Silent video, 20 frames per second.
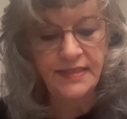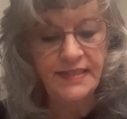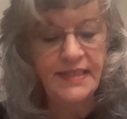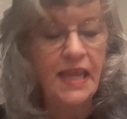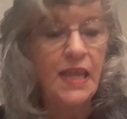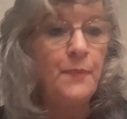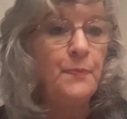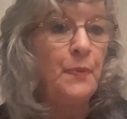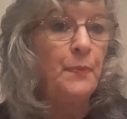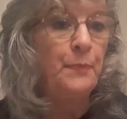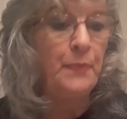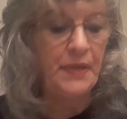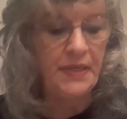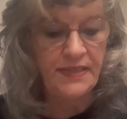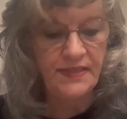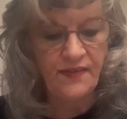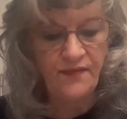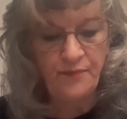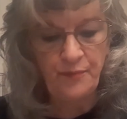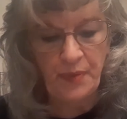tape a
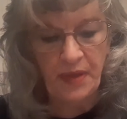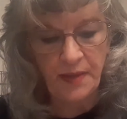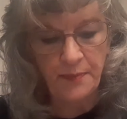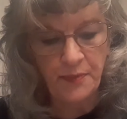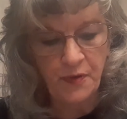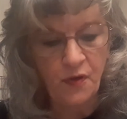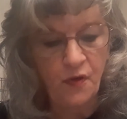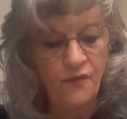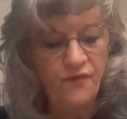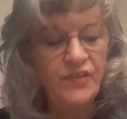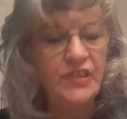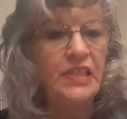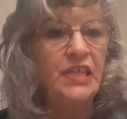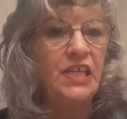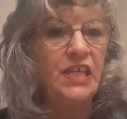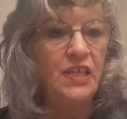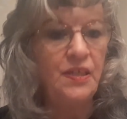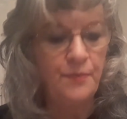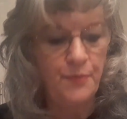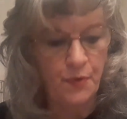piece of paper over the
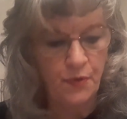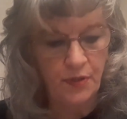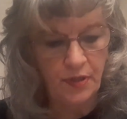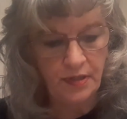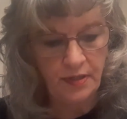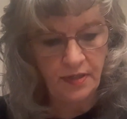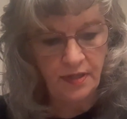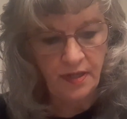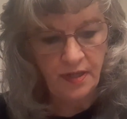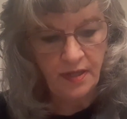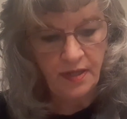keyboard.